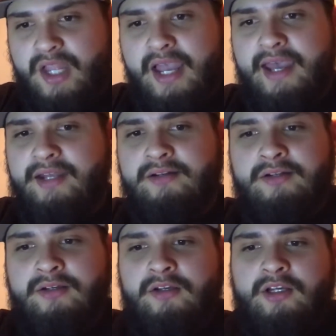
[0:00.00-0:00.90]

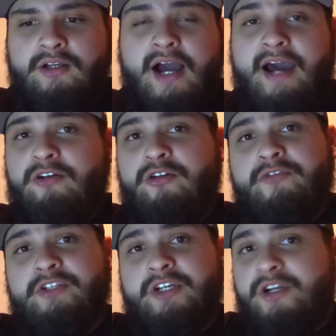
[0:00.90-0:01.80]
And I don't know if
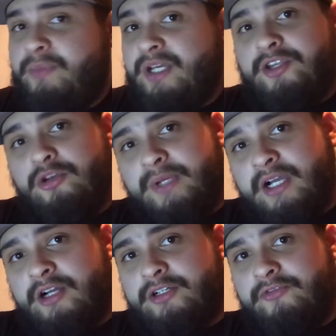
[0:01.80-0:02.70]
there's going to be a QB
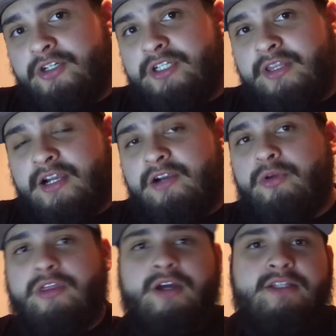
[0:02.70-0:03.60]
controversy there
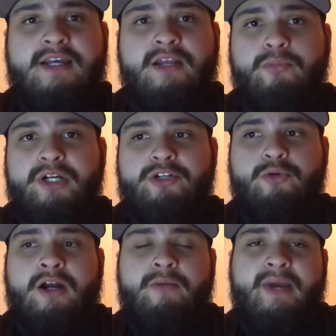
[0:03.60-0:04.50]
with Teddy
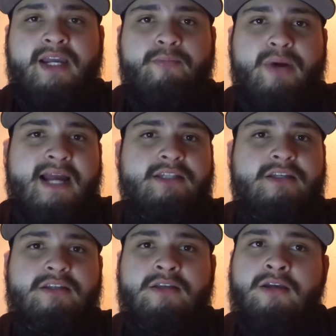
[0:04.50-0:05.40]
Bridgewater back in
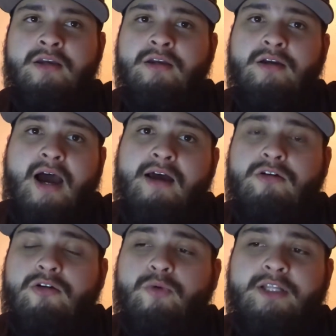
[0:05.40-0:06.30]
practice. I
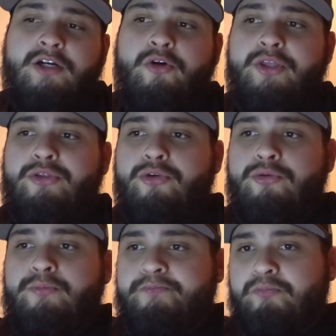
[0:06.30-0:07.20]
don't know what they're going
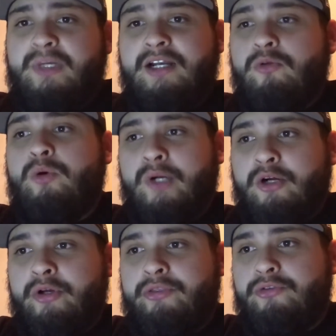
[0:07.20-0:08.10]
through, but I know what we're
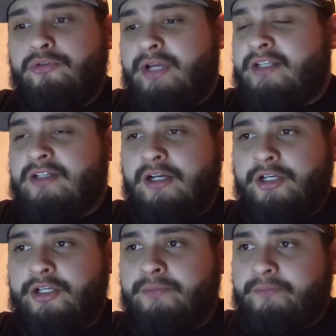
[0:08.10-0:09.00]
going through, and it's not
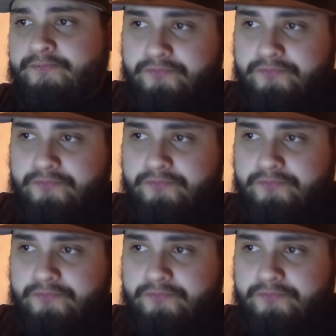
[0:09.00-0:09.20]
good.